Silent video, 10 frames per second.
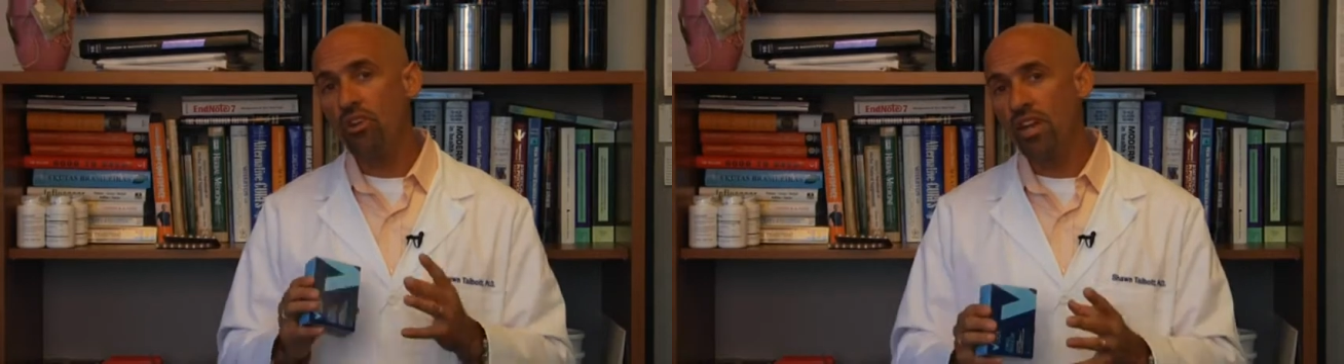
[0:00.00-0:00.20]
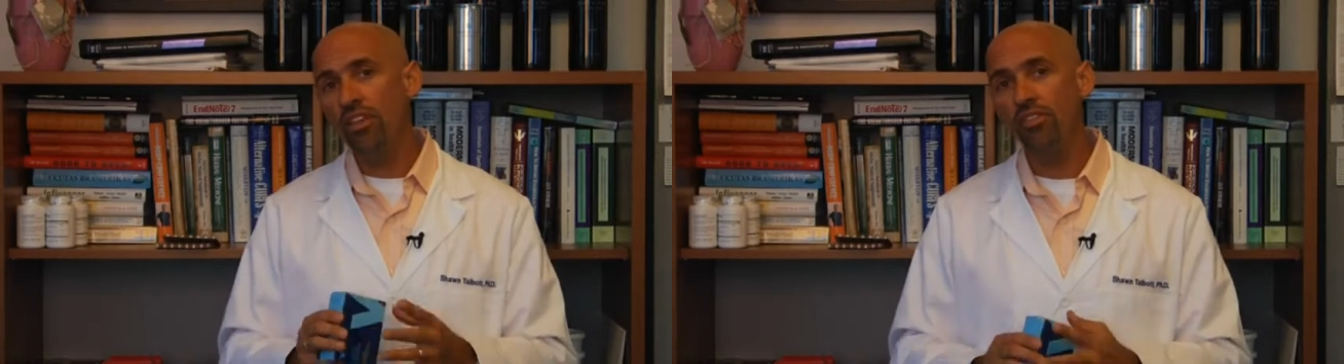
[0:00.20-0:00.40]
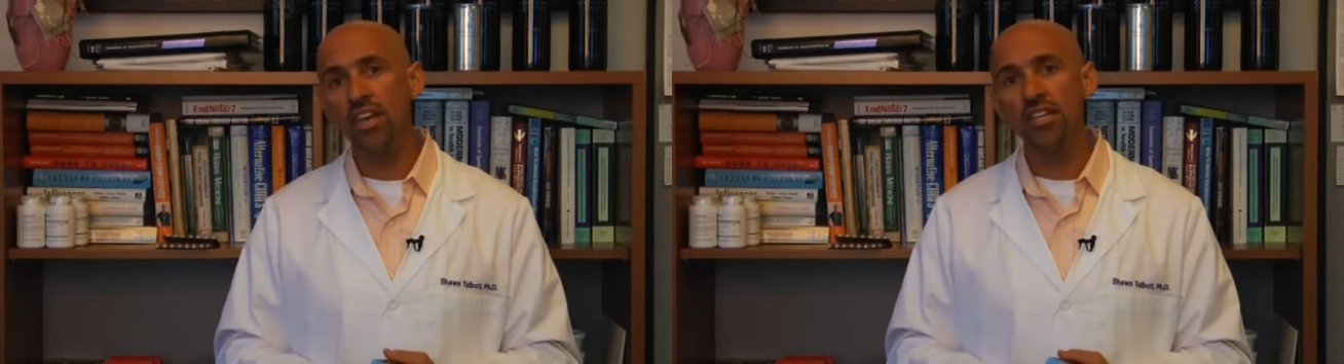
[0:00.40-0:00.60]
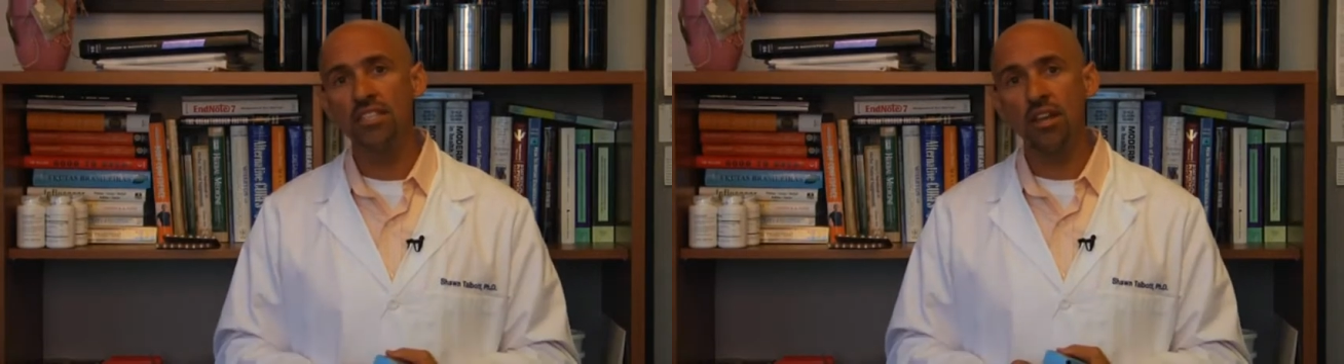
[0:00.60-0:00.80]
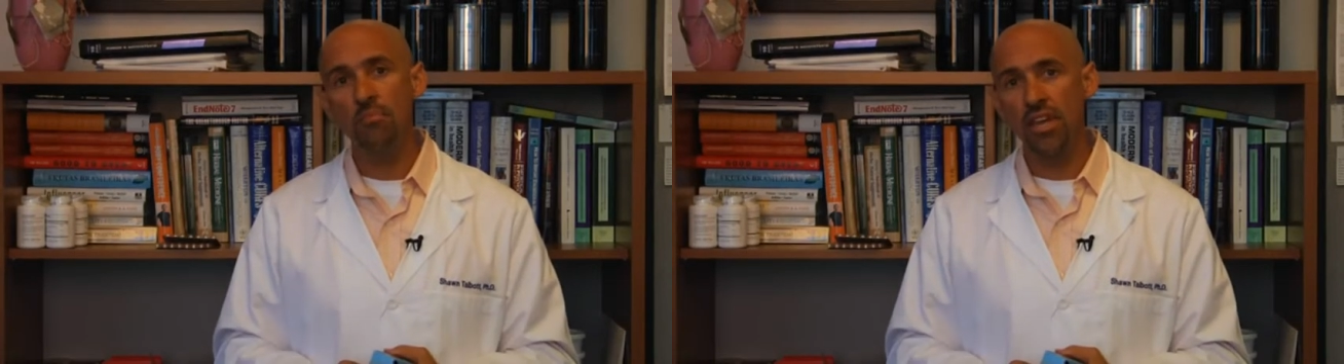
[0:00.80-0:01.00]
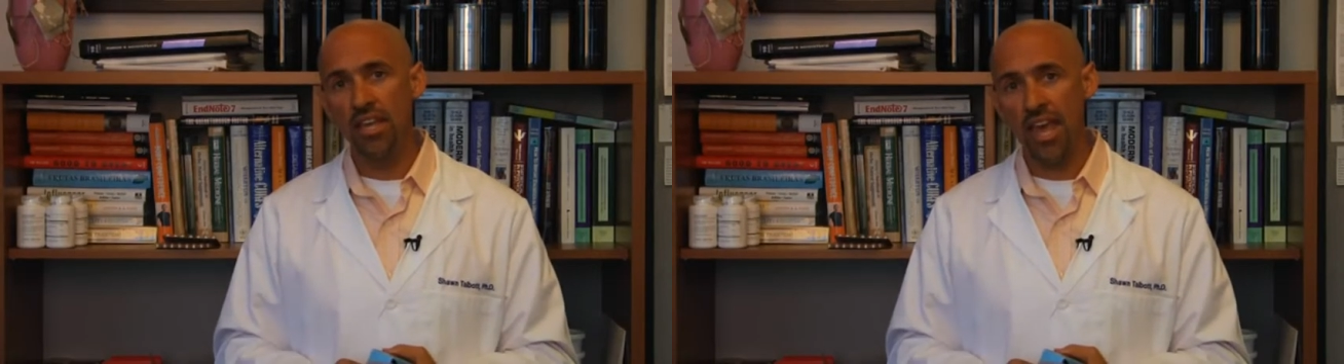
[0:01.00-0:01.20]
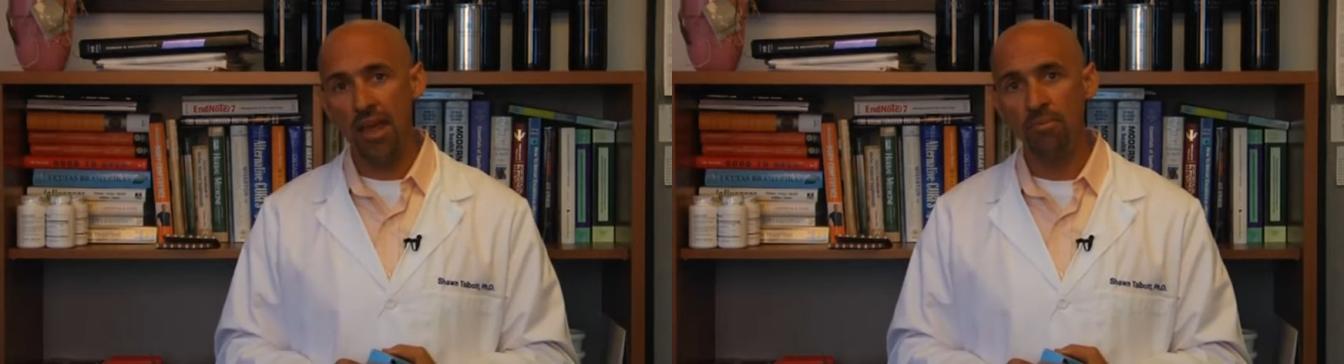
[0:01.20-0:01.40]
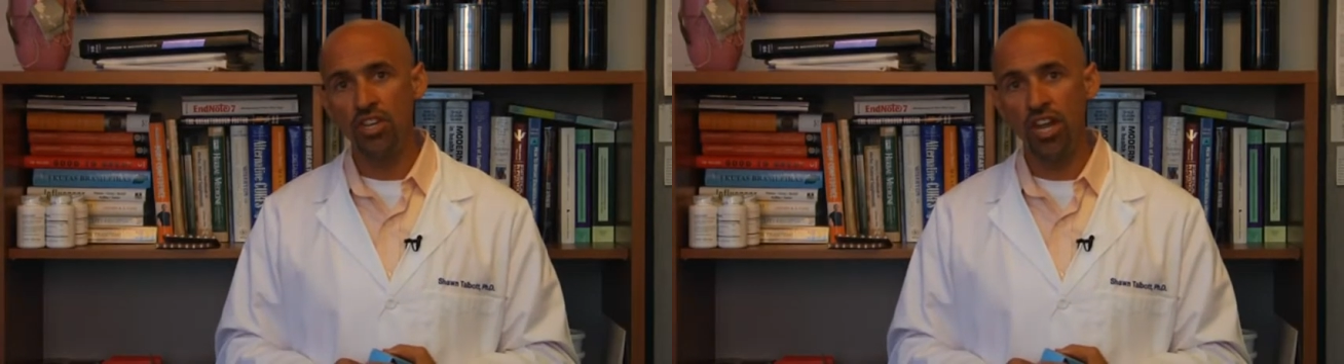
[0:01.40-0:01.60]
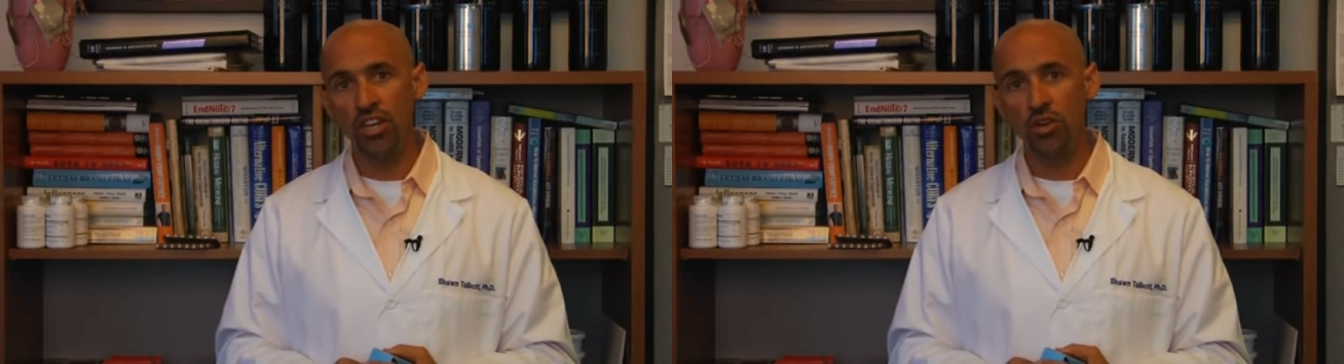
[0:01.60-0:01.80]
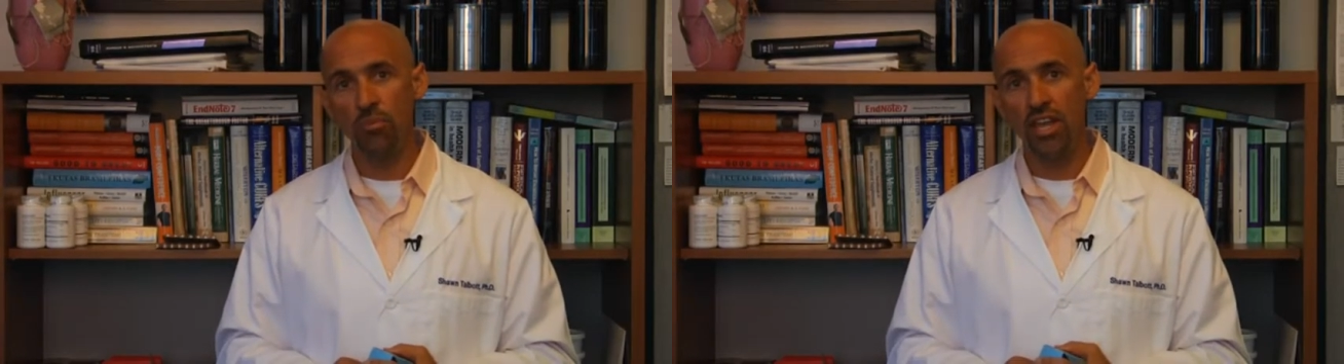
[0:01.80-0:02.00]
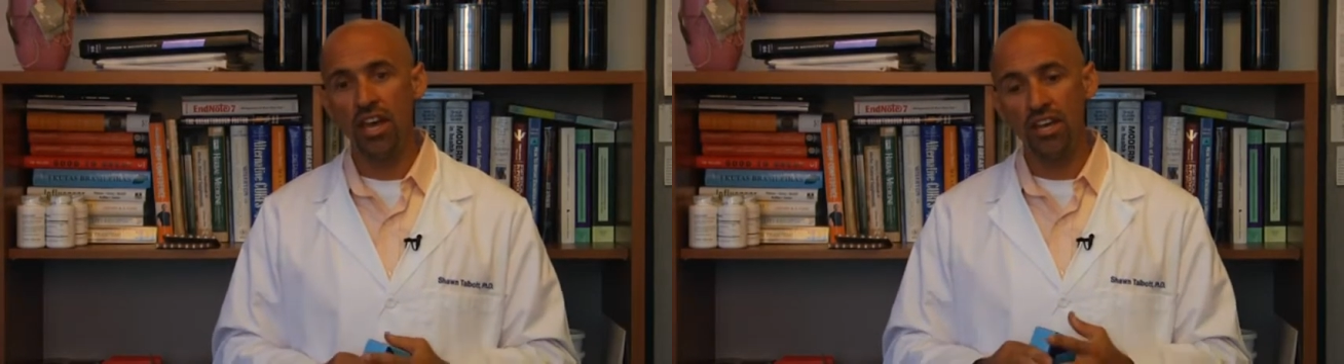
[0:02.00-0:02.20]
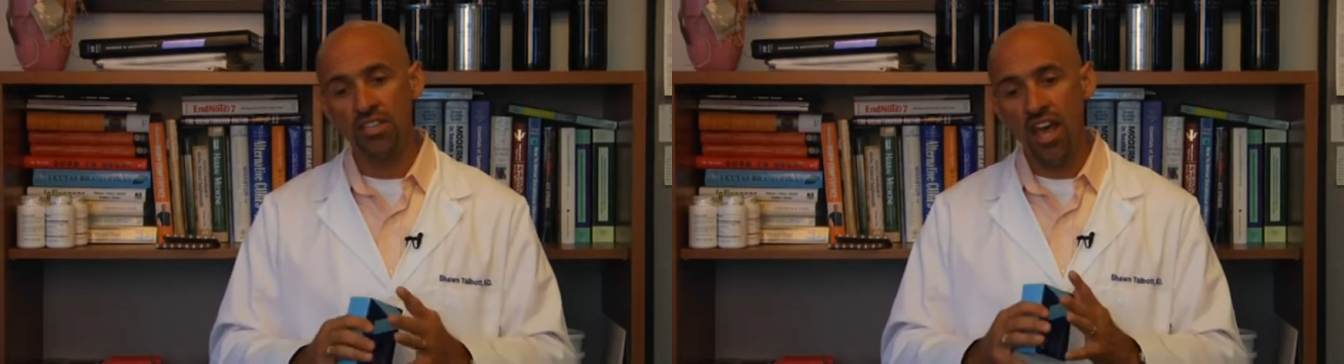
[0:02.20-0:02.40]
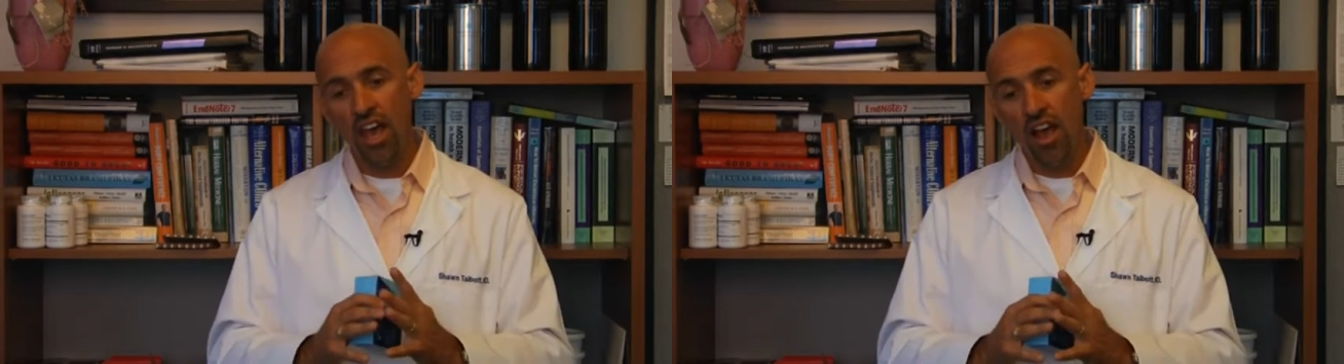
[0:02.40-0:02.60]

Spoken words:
really think it's going to be a game changer, because